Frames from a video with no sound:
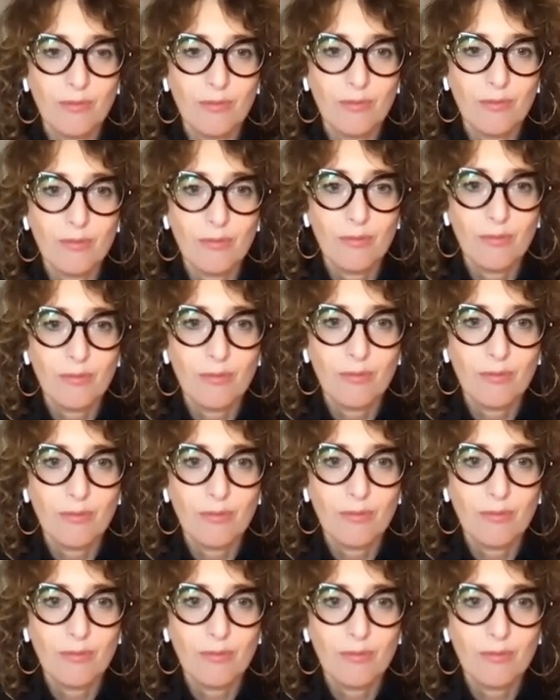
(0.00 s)

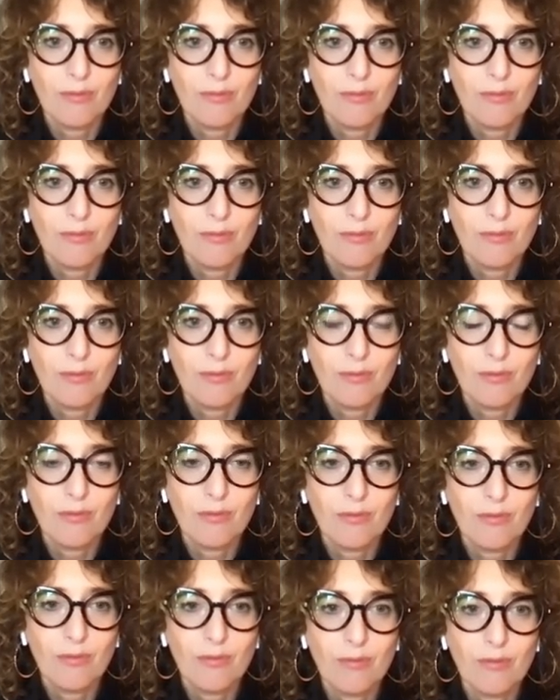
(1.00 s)

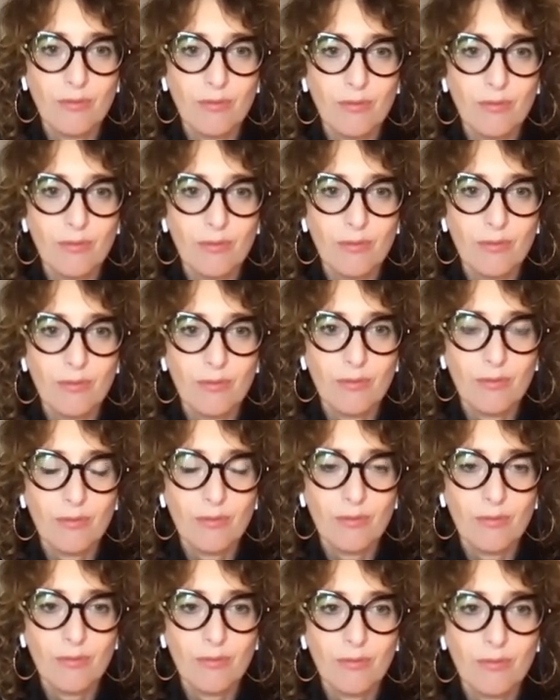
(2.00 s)

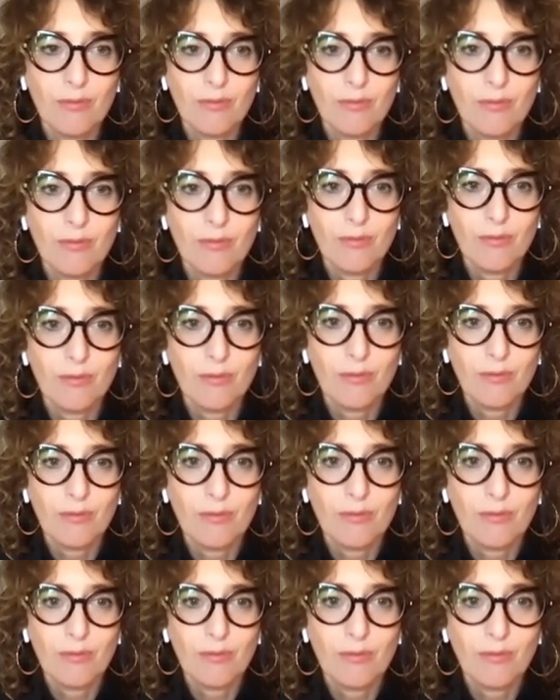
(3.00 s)

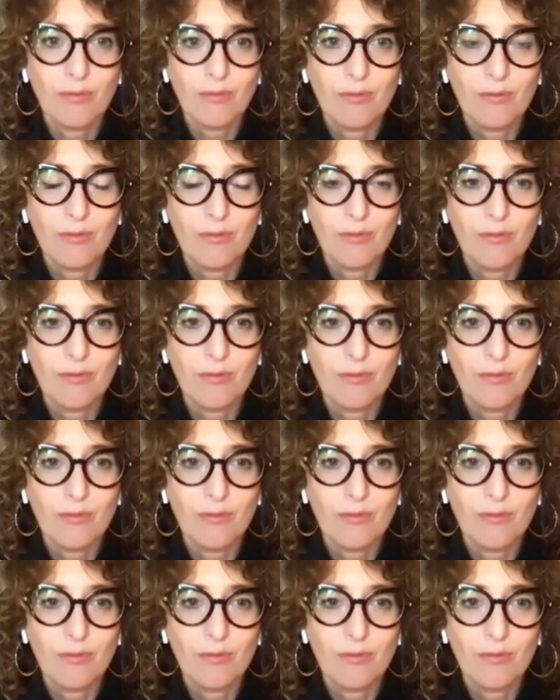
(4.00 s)
[no speech]